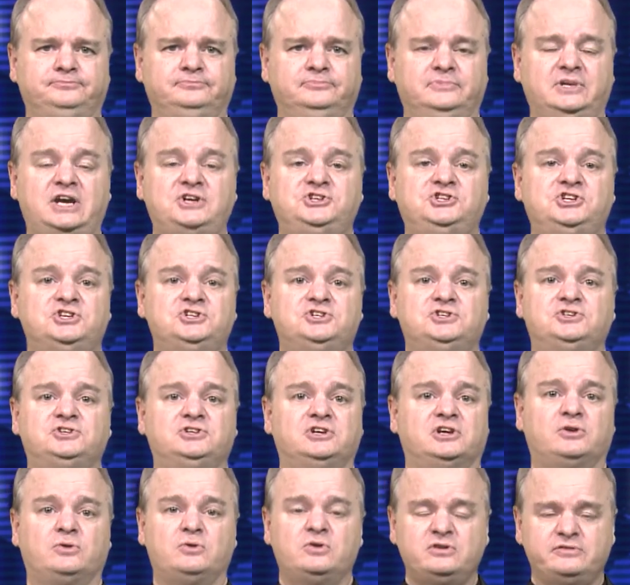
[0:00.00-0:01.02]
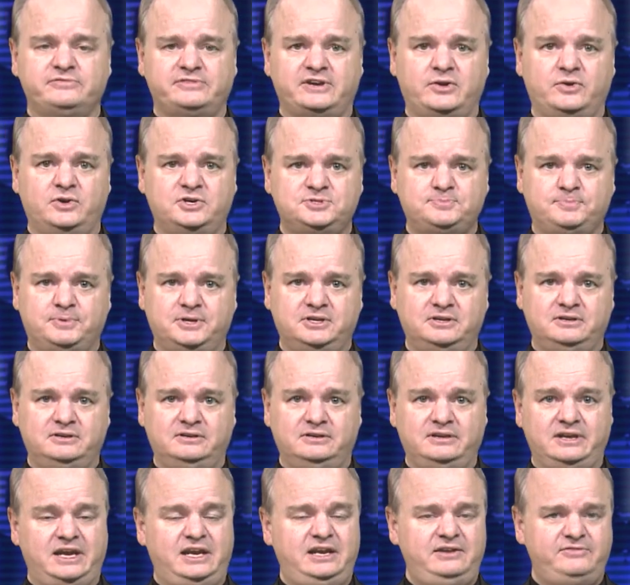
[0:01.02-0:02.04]
Not just the coronavirus, but
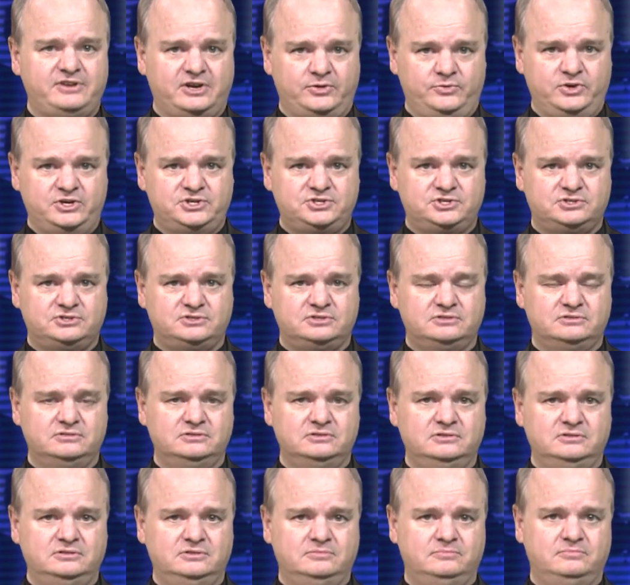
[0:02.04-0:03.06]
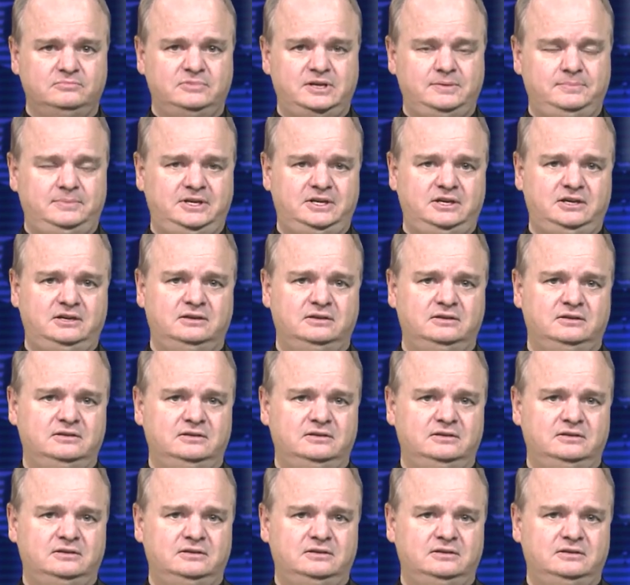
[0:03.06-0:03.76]
any virus may be